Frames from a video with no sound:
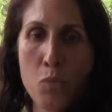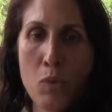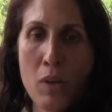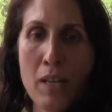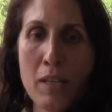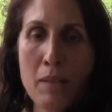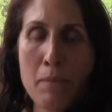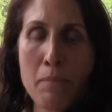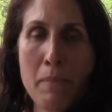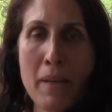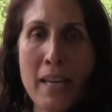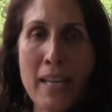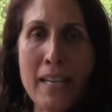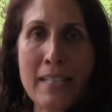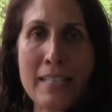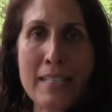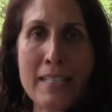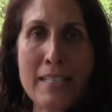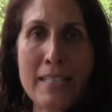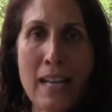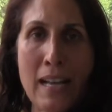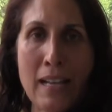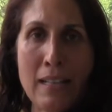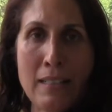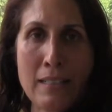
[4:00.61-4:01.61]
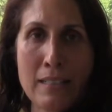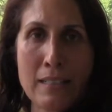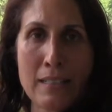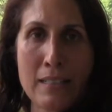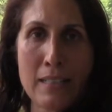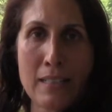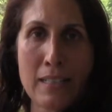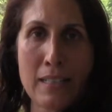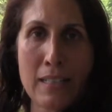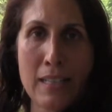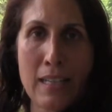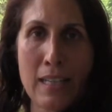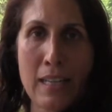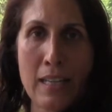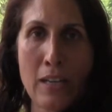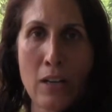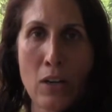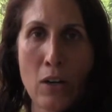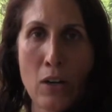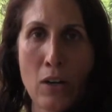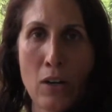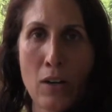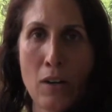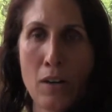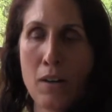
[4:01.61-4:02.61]
what makes sense in
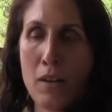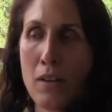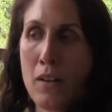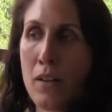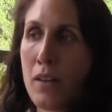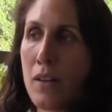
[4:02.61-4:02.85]
our